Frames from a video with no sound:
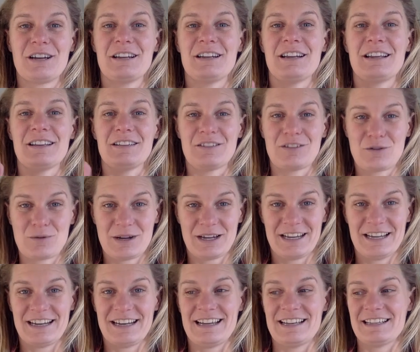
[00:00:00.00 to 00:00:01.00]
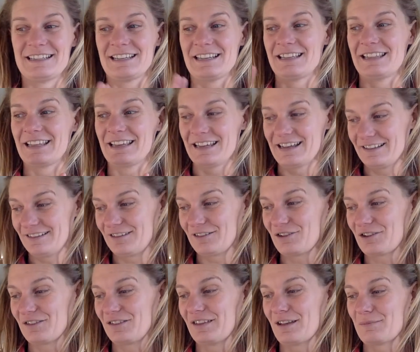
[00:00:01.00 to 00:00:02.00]
in, it's quick and easy, the kids have
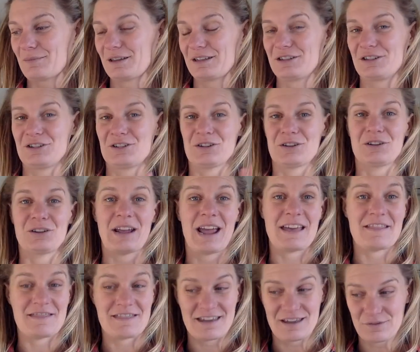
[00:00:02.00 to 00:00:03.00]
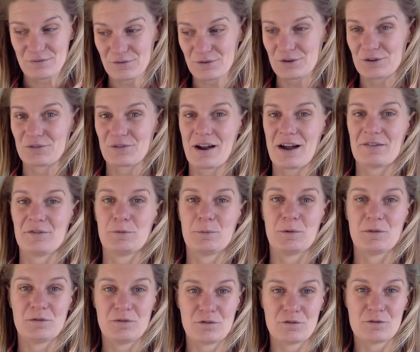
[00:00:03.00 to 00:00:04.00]
got something to do, and their food arrives
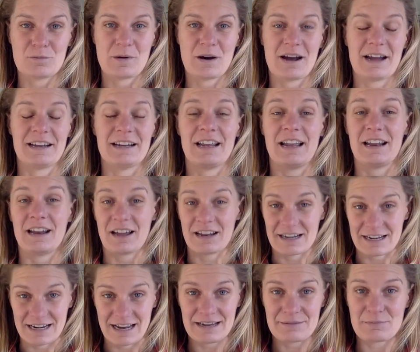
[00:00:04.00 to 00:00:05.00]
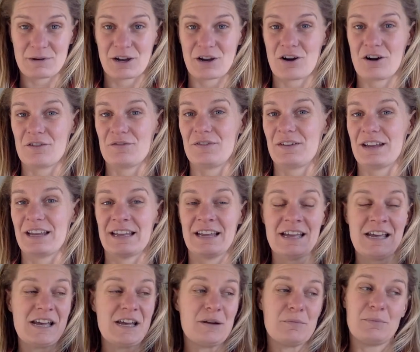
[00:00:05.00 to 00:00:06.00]
before mine, and I need my coffee,
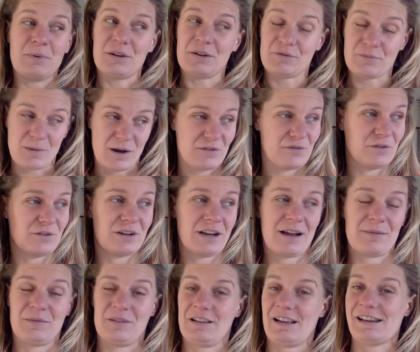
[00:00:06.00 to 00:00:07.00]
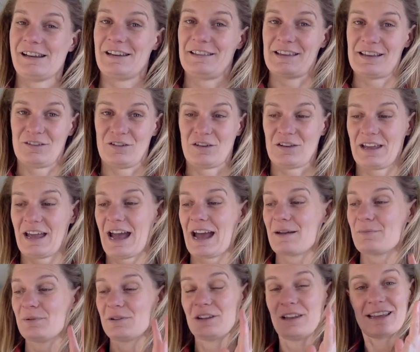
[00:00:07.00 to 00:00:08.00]
but if my food comes later, that's
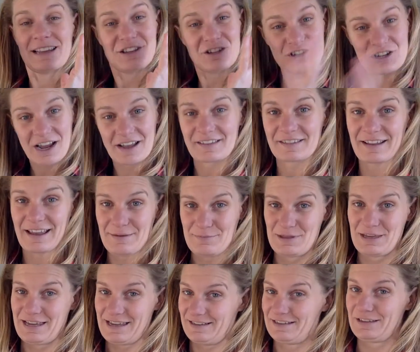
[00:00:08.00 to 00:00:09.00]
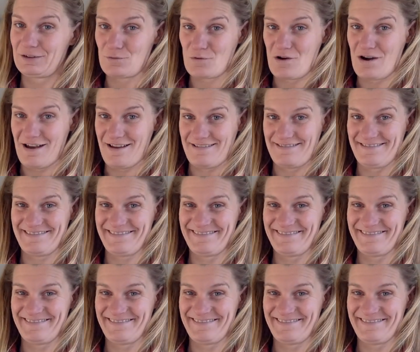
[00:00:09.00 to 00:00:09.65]
okay, but like, just keep the kids quiet.